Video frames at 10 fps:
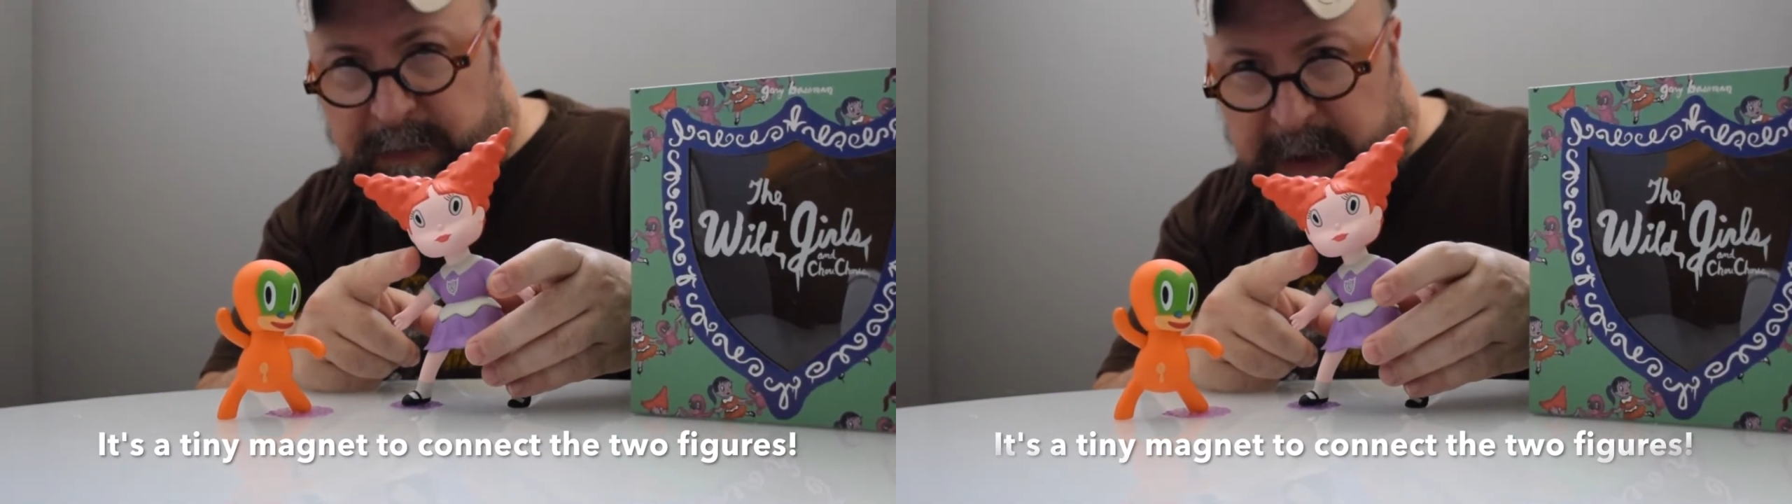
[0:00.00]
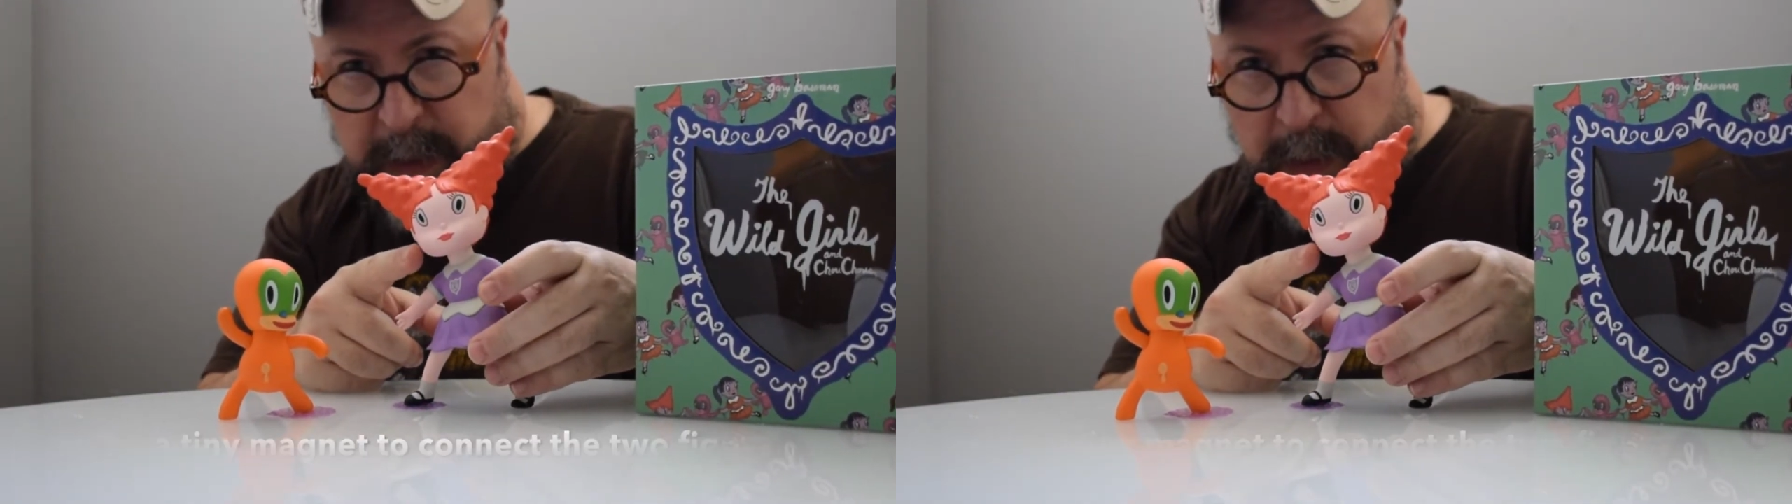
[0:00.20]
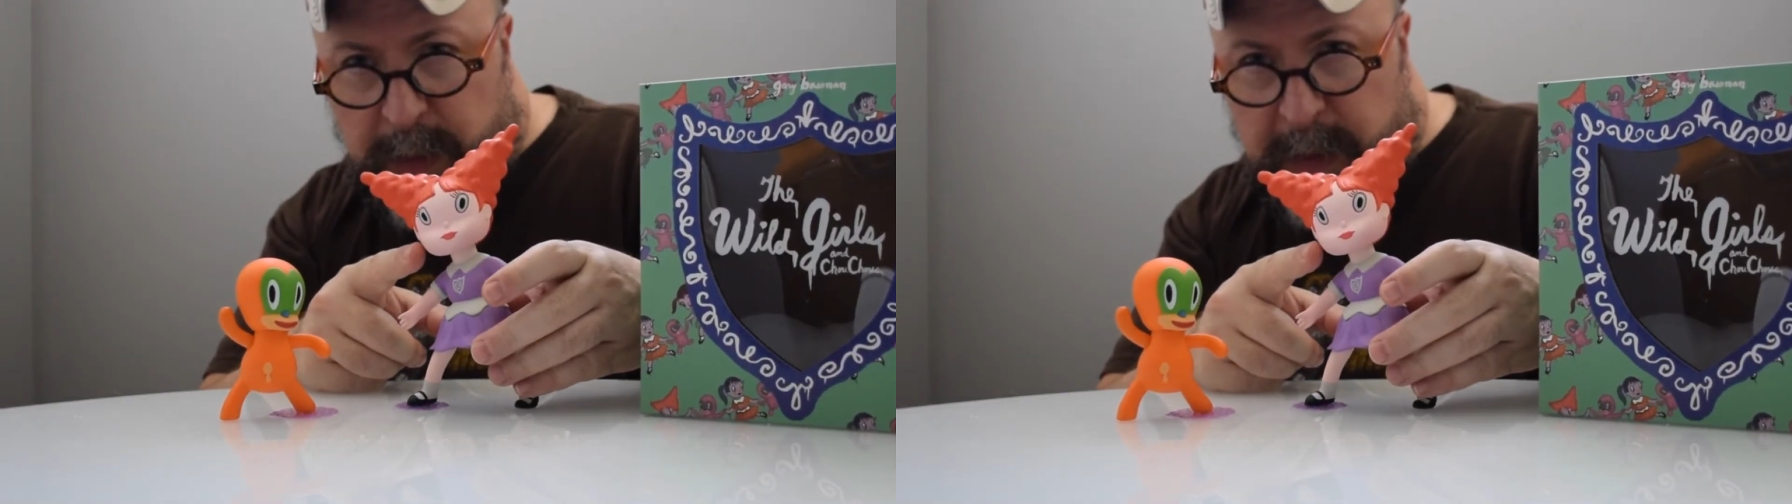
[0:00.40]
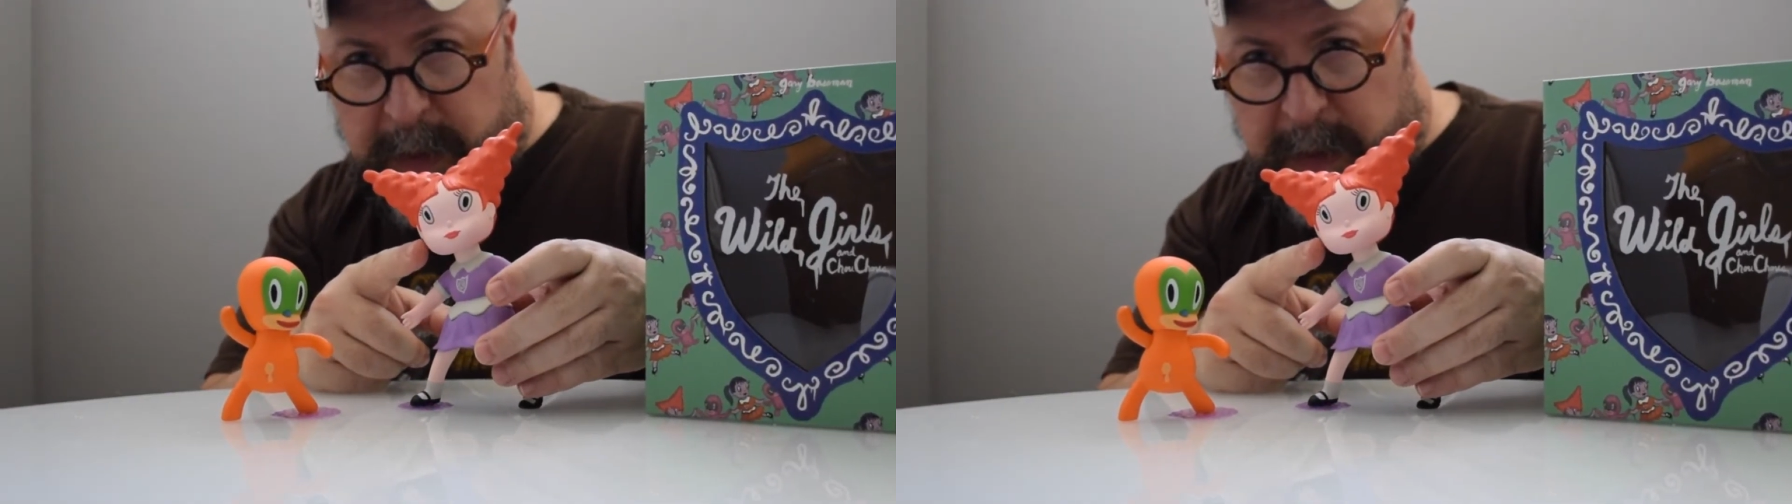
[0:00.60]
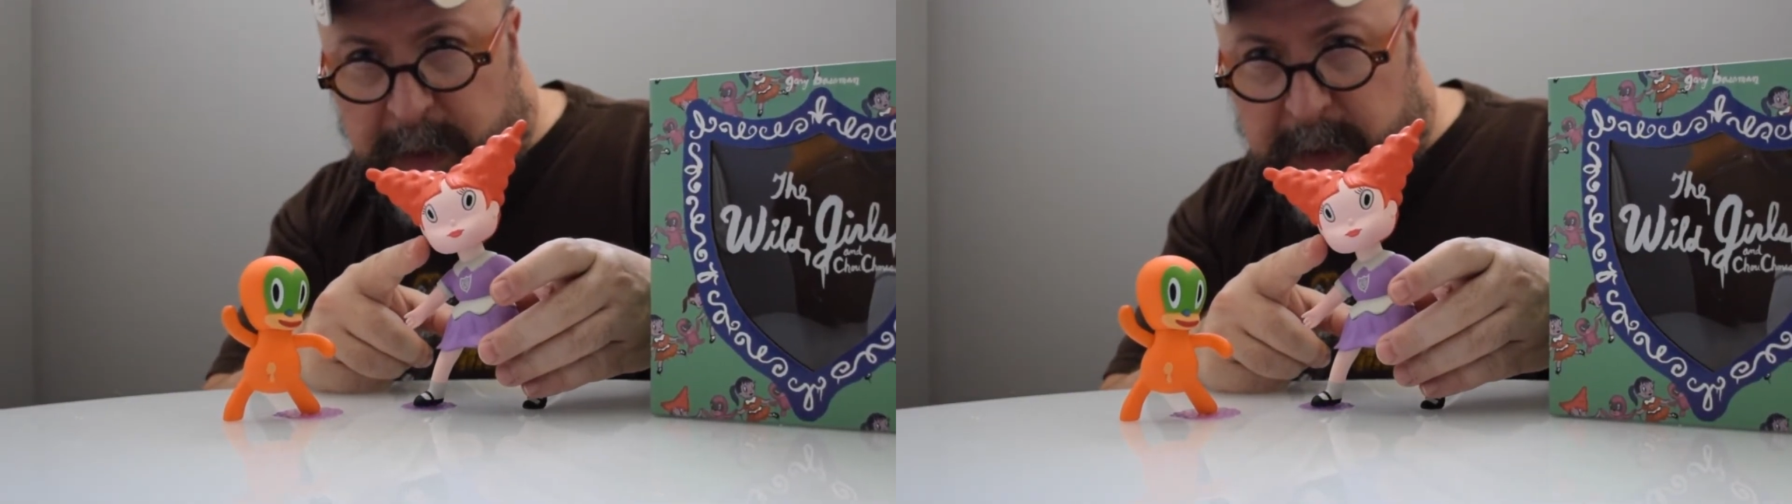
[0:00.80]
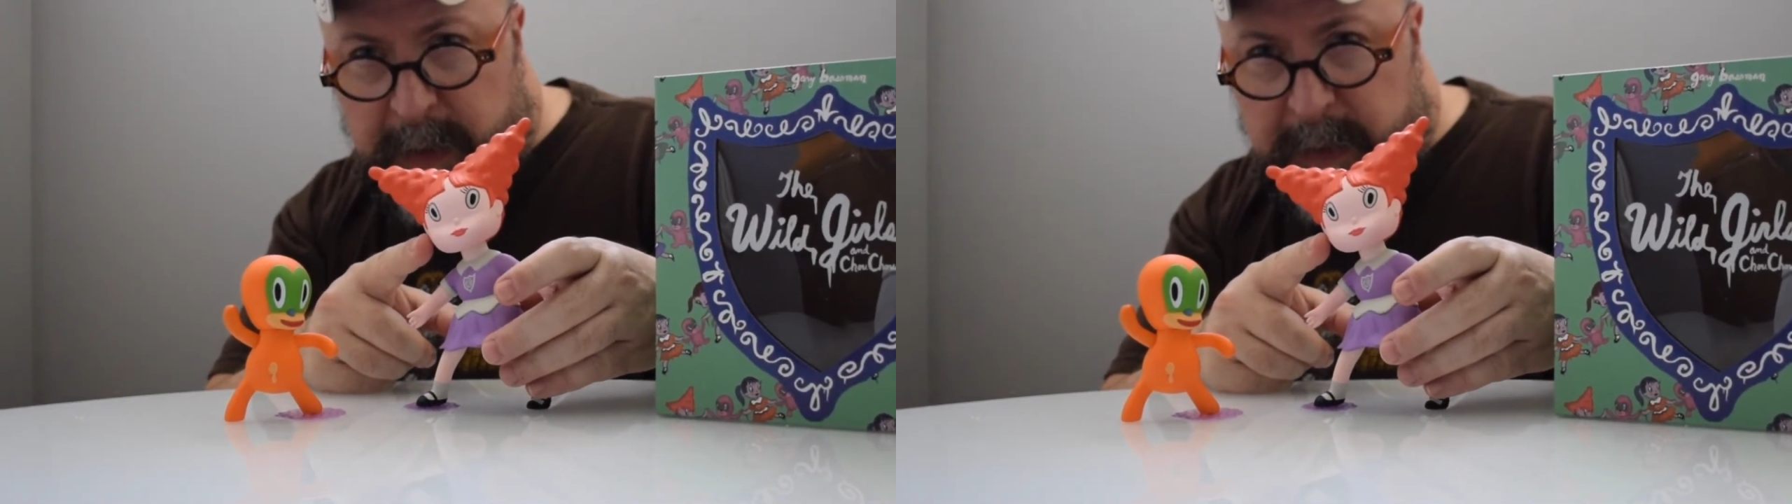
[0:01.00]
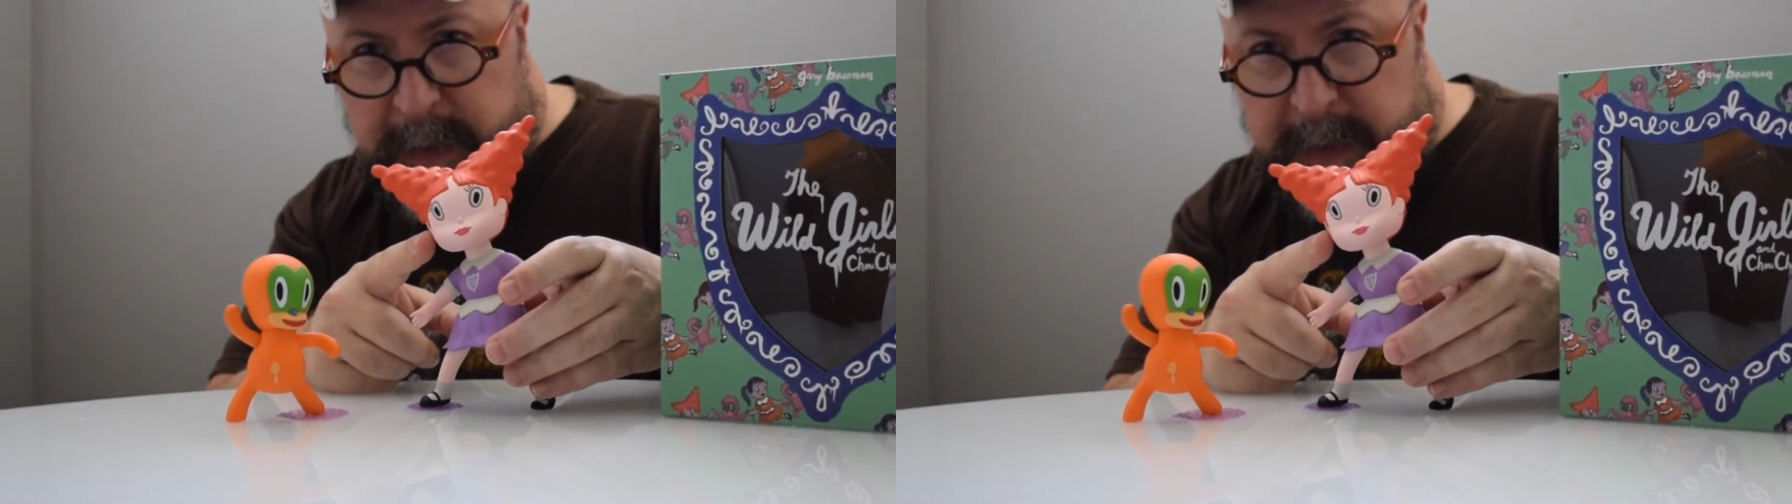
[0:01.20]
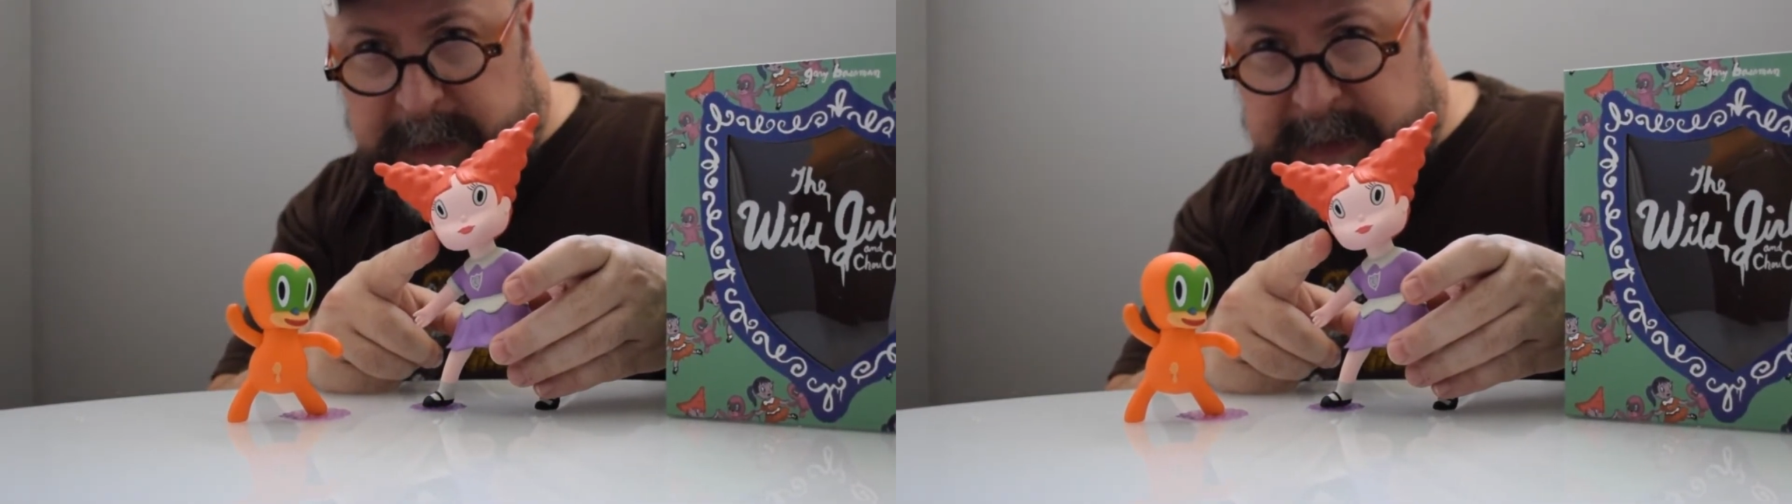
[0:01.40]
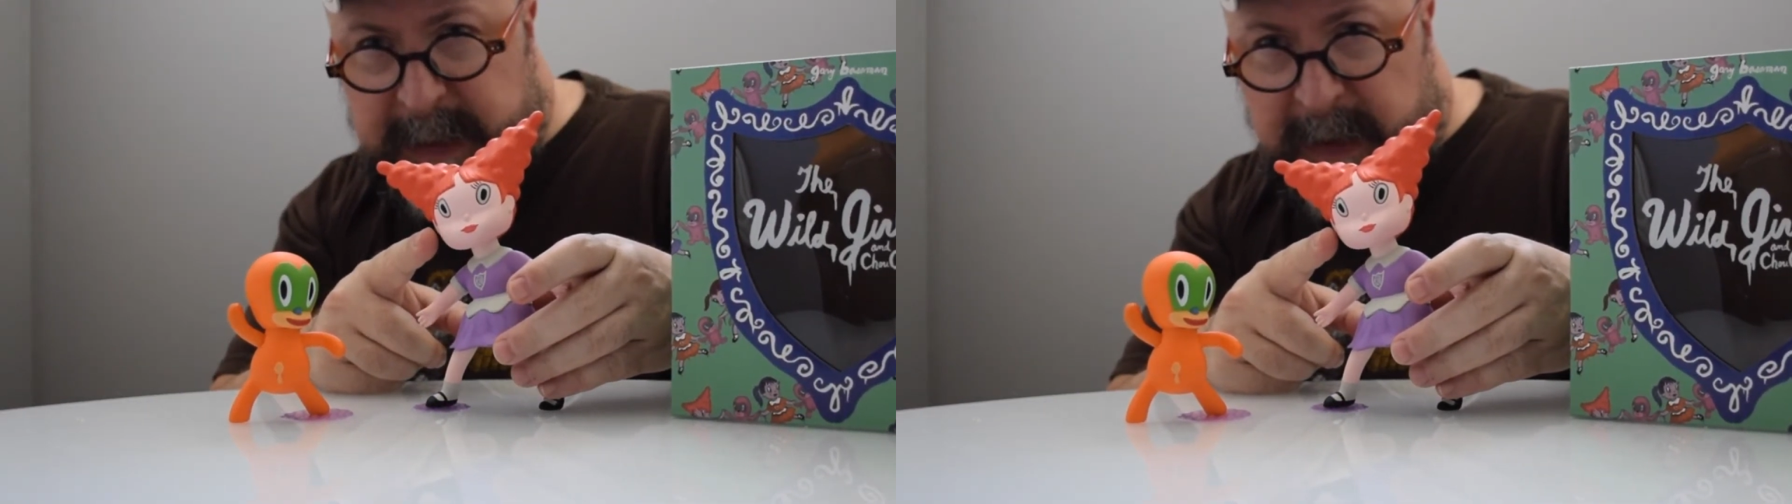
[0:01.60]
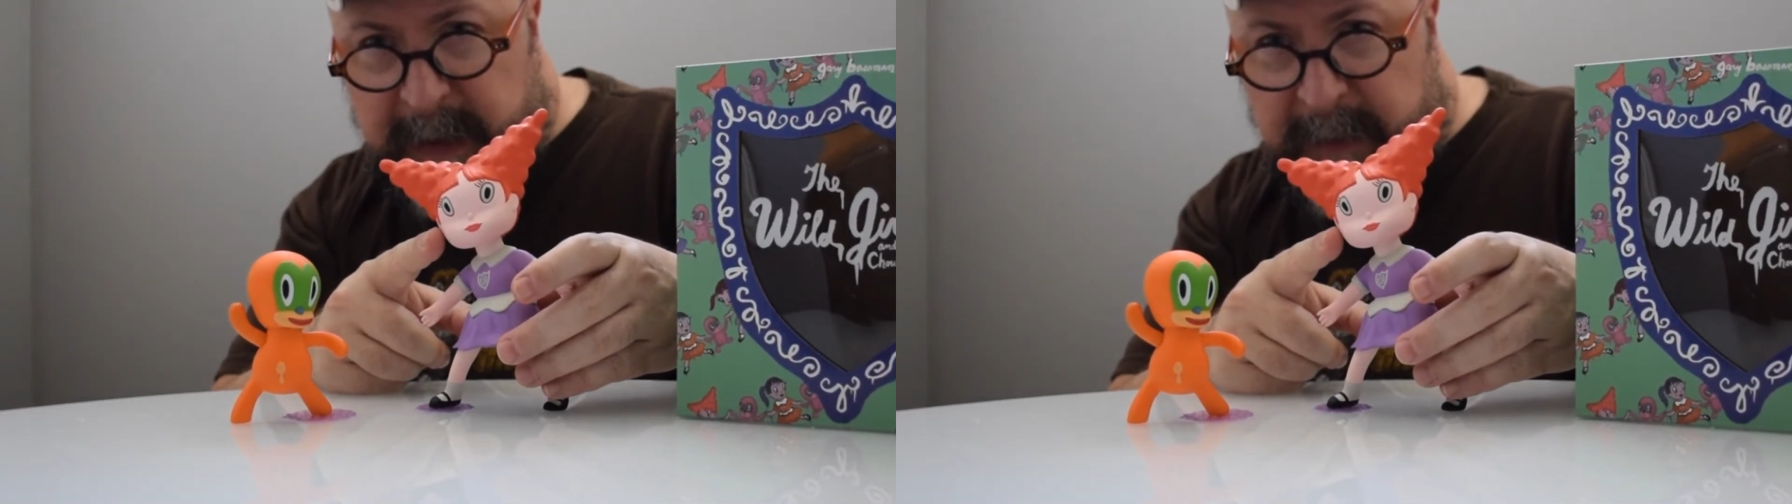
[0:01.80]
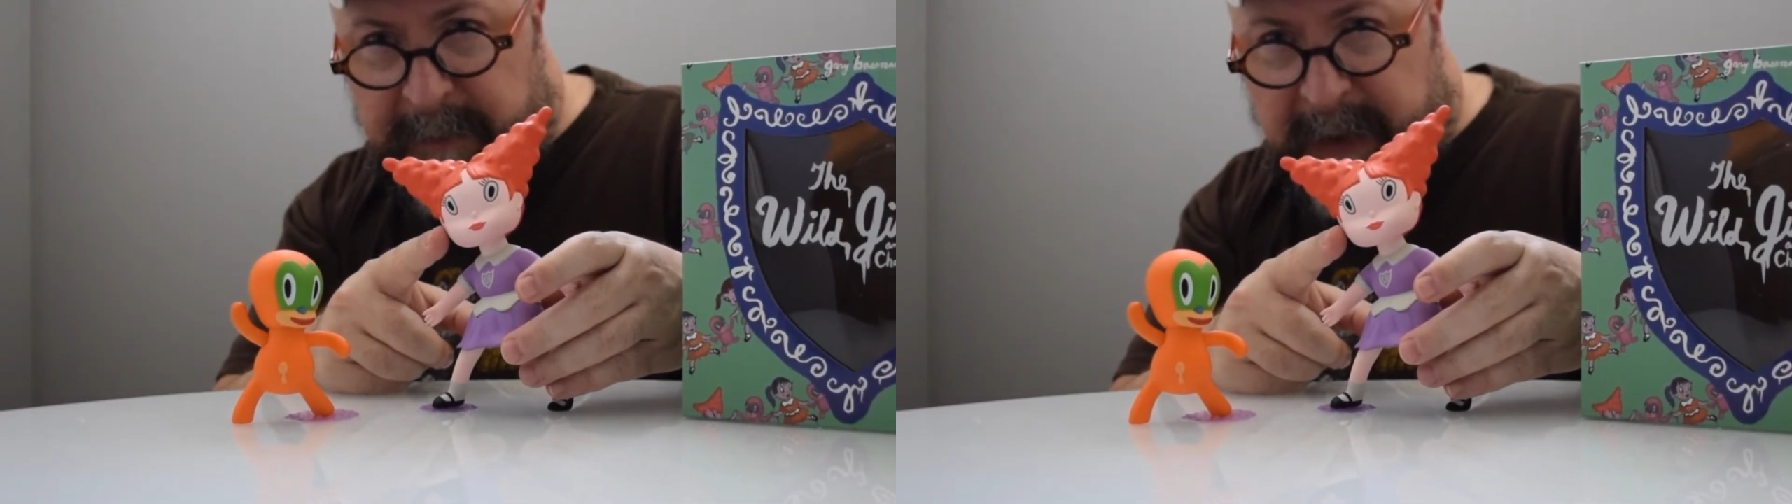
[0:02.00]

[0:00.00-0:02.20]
great set of